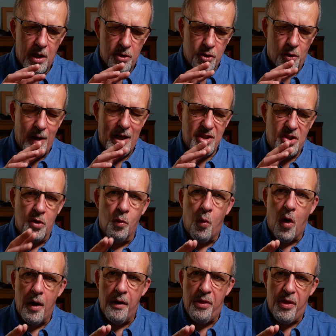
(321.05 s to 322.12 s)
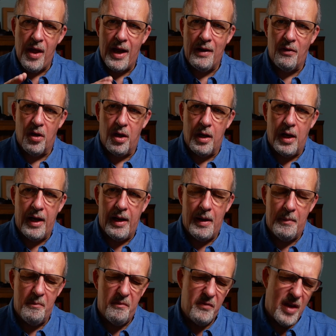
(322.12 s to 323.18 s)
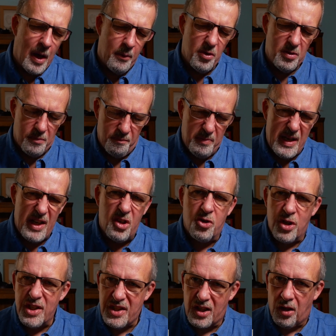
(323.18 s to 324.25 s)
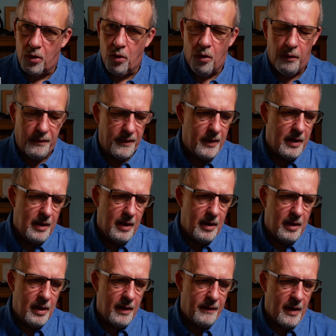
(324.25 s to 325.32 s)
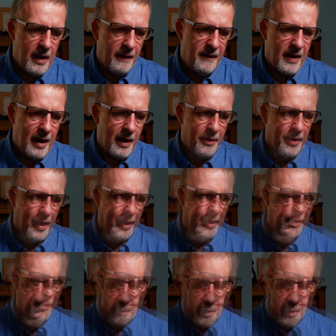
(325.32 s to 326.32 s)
So that's the one thing that I would be critical of, if anything.